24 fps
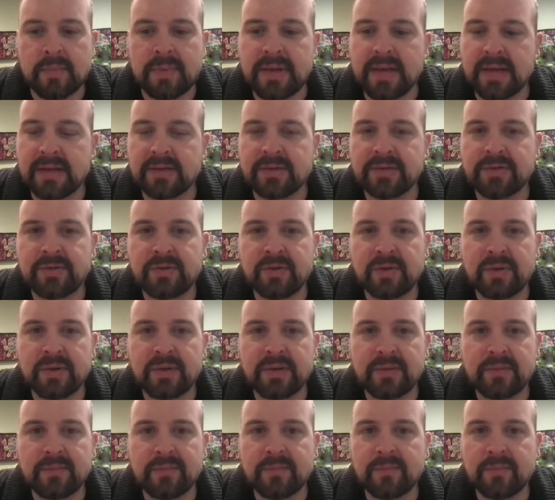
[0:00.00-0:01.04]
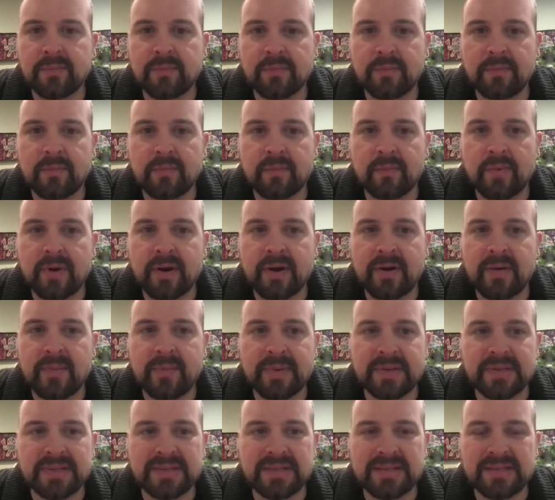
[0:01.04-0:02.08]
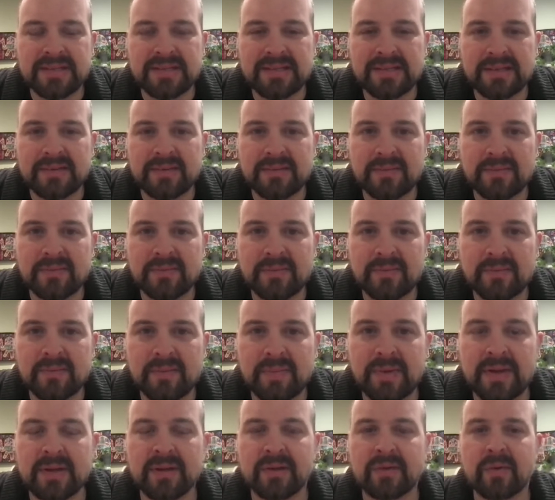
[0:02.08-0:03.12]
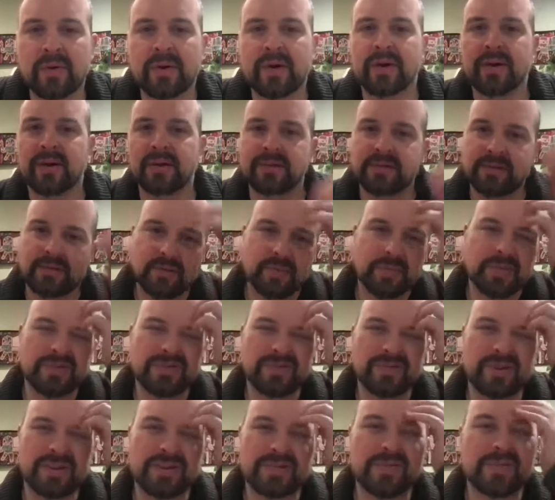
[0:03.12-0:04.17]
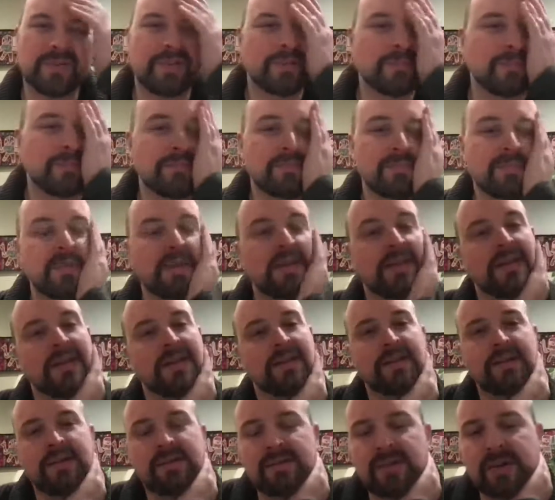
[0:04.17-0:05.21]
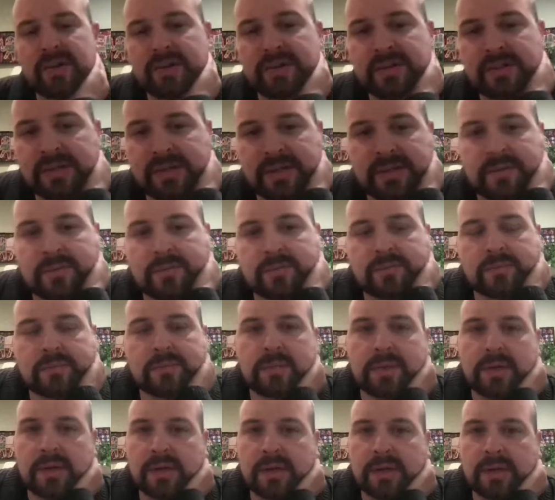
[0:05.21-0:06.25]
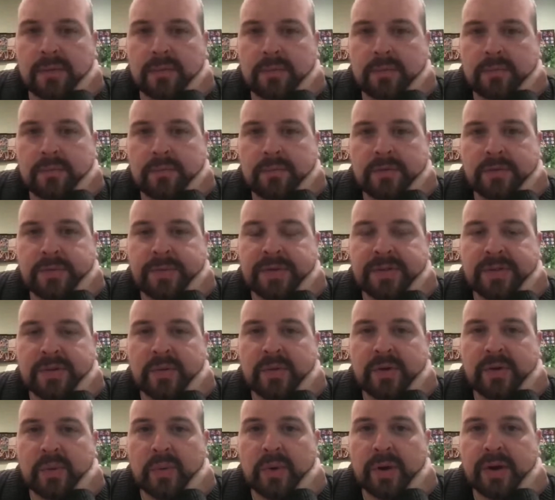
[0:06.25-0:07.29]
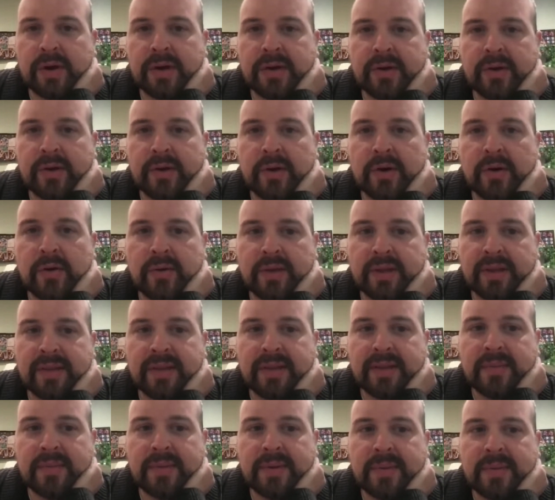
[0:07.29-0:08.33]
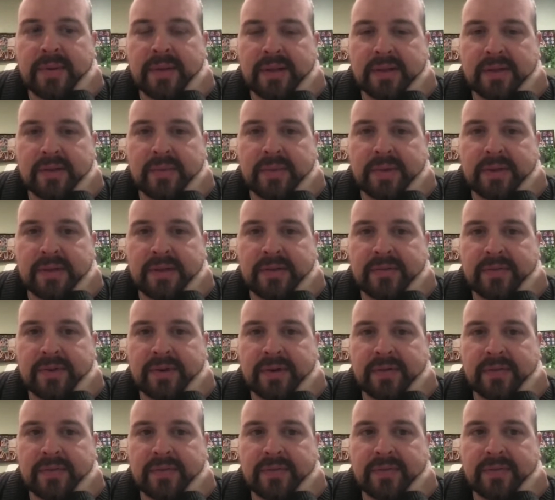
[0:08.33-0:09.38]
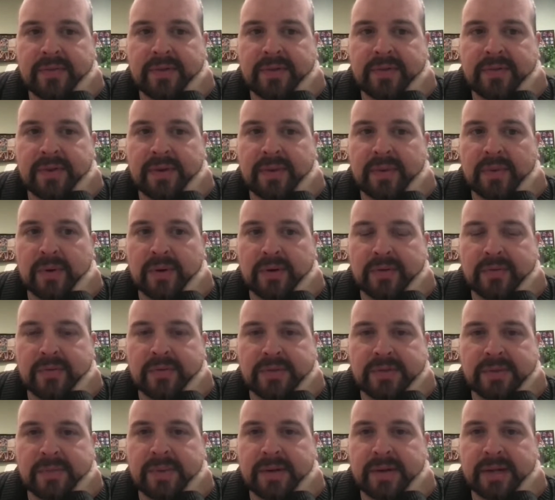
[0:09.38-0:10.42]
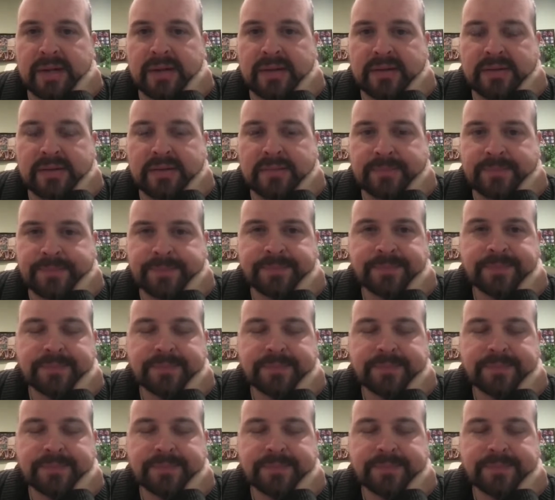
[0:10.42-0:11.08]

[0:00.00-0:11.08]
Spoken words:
but yeah, just running a business and being a lawyer, it's super stressful, and it's hard to especially when you work on your own. I think it might be a little bit different if I worked for somebody else.